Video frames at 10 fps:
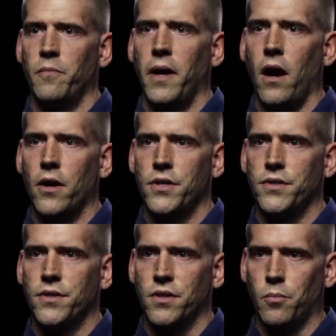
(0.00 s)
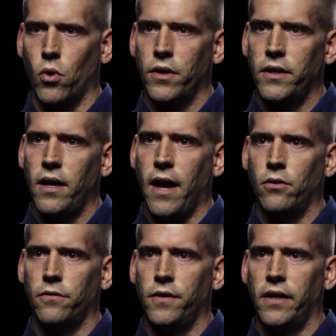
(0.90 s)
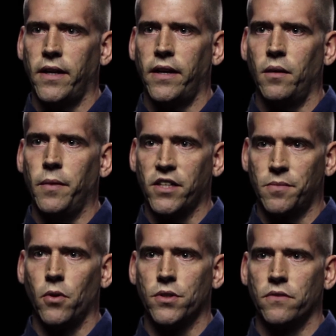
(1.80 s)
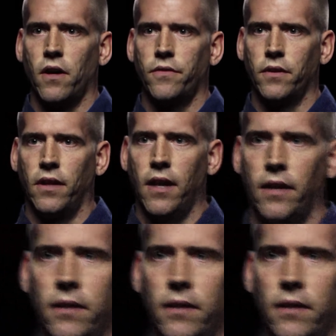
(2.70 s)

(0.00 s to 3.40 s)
my arch isn't supported, I don't feel like I can be explosive off the line.